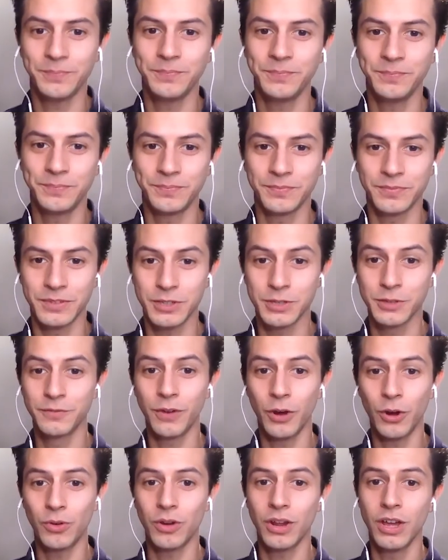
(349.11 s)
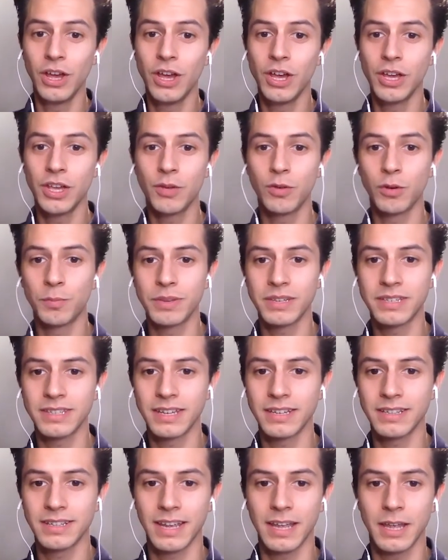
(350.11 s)
To vote, you will be
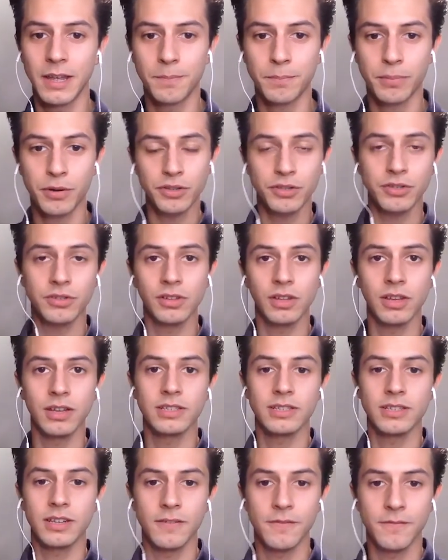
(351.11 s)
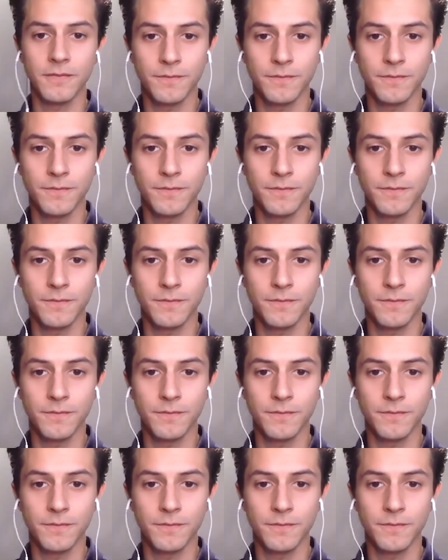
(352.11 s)
sent a personalized